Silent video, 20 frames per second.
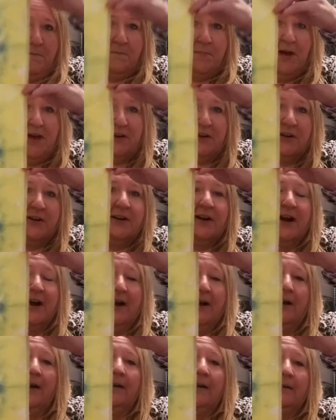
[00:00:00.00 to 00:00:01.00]
better.
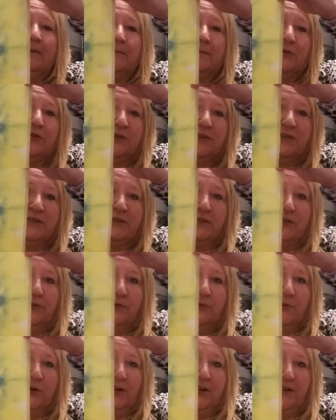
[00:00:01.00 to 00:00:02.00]
I'm just
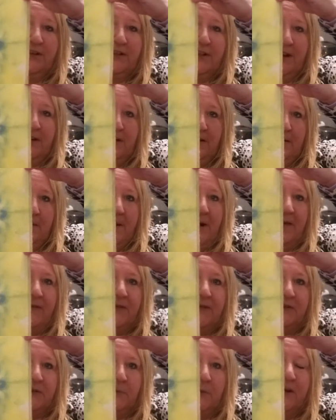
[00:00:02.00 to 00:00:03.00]
super excited about
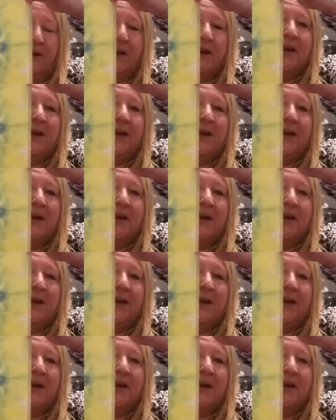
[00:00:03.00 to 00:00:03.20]
this one.